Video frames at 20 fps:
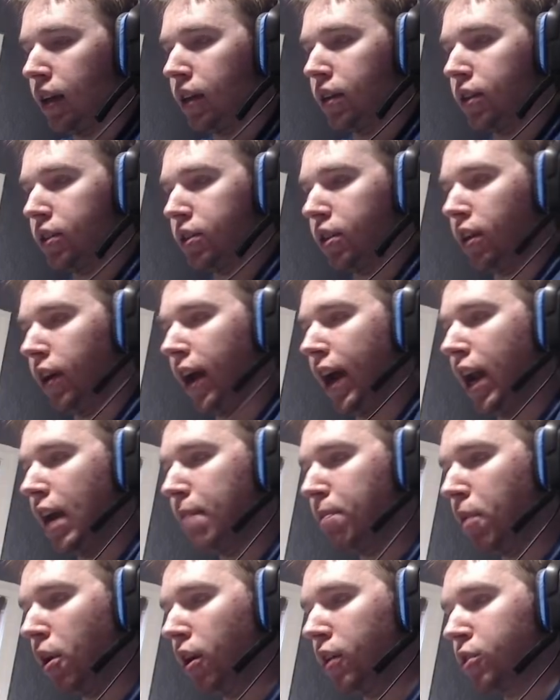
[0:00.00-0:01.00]
So I'll add
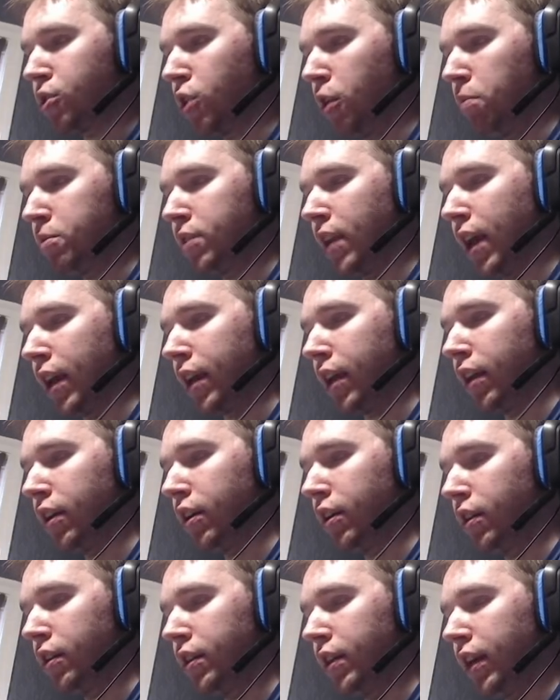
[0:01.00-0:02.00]
up all the troops that I
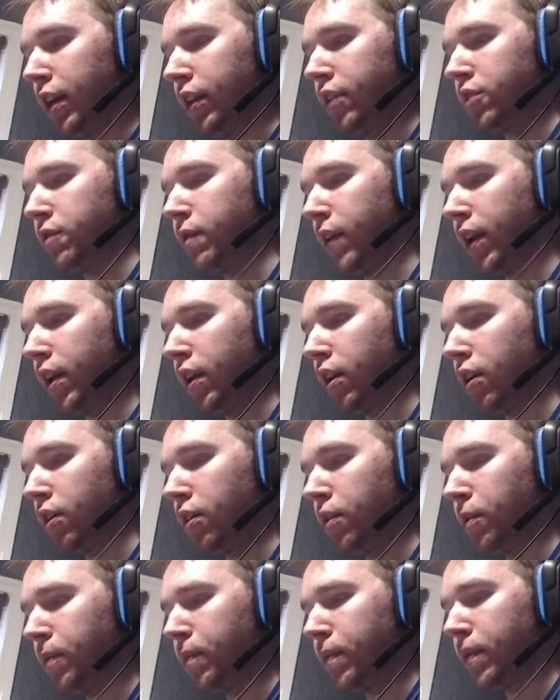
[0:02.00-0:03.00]
killed in this
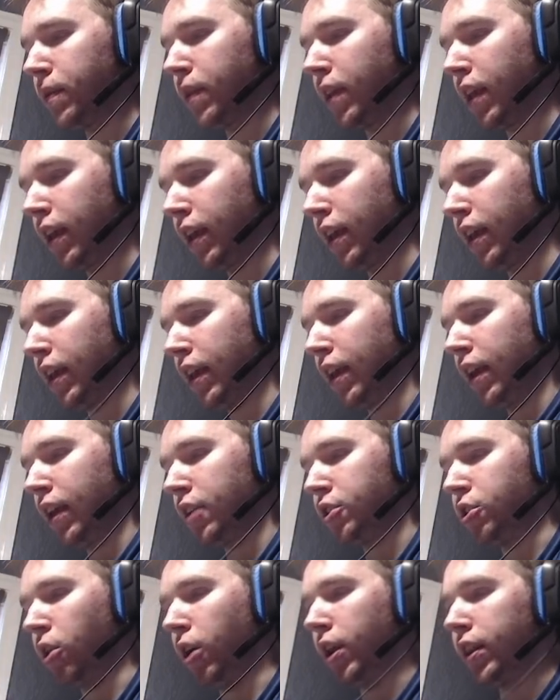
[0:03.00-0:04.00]
video and
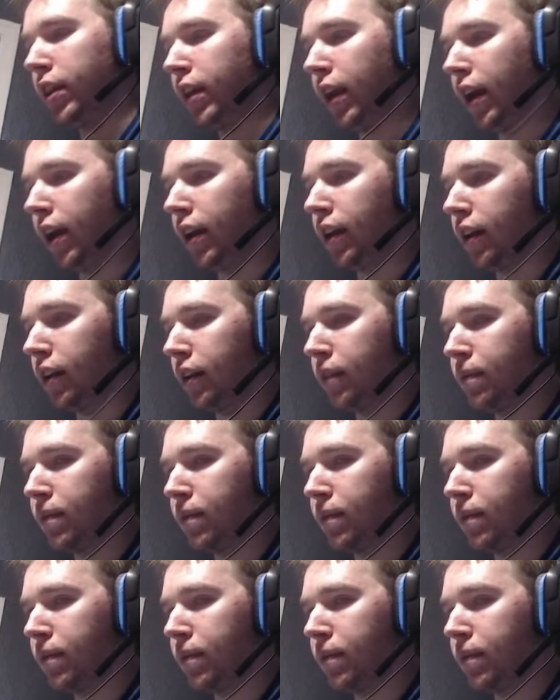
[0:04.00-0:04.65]
show it at the end.